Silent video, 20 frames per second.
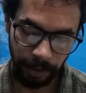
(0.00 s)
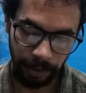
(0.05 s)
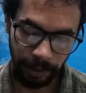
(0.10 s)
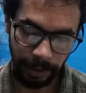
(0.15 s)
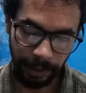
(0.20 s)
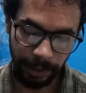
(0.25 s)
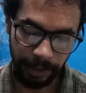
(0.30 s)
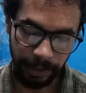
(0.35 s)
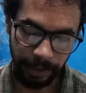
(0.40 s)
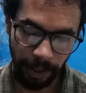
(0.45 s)

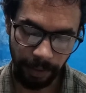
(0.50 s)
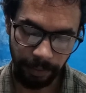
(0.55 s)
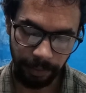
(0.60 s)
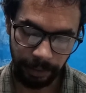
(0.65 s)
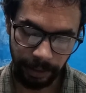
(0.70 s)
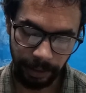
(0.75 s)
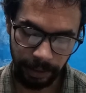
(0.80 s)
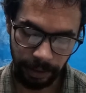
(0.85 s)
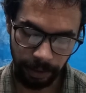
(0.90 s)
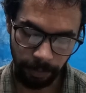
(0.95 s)
clean towel
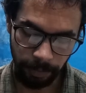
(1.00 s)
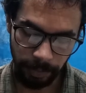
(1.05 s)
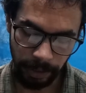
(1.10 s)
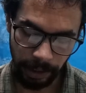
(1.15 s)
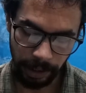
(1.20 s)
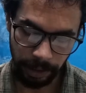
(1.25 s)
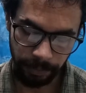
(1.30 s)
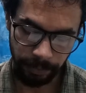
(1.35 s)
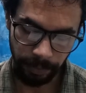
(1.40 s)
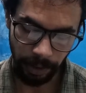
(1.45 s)
that
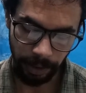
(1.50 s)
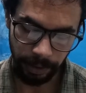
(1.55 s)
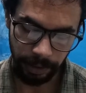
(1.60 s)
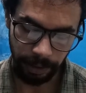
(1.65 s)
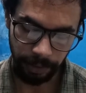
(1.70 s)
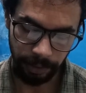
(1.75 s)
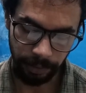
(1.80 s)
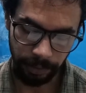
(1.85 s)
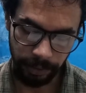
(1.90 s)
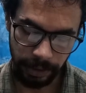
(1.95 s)
Yumi had brought
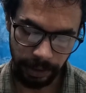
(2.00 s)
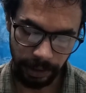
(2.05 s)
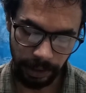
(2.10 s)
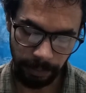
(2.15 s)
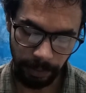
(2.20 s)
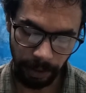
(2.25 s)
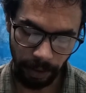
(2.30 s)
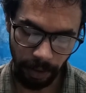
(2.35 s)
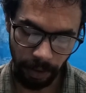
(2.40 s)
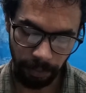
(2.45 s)
into the
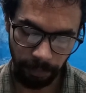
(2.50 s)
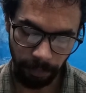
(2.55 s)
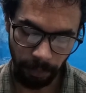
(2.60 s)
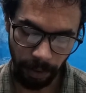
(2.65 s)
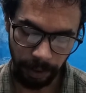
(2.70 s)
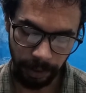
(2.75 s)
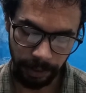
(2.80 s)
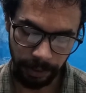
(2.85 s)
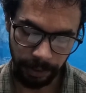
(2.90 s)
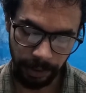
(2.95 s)
steaming hot
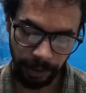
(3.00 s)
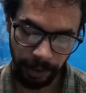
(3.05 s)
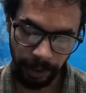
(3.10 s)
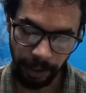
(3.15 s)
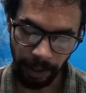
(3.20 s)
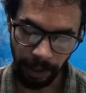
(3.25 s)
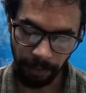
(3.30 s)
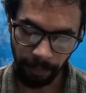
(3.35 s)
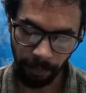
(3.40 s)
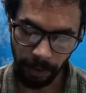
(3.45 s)
water
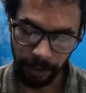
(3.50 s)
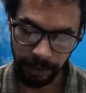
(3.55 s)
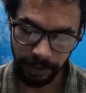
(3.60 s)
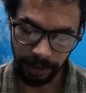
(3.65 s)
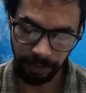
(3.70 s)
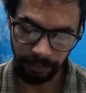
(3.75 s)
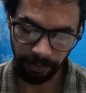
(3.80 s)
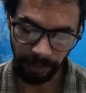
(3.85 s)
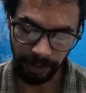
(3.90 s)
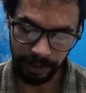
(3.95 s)
and washed
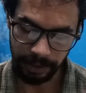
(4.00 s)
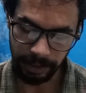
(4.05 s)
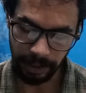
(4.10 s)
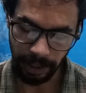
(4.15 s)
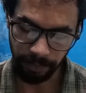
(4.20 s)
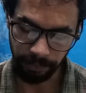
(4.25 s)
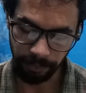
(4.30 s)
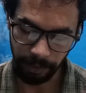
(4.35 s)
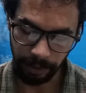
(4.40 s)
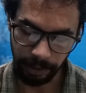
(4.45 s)
his face
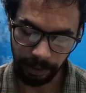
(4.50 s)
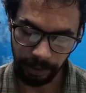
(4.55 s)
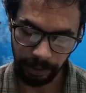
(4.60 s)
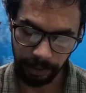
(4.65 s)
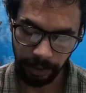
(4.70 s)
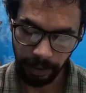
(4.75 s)
carefully.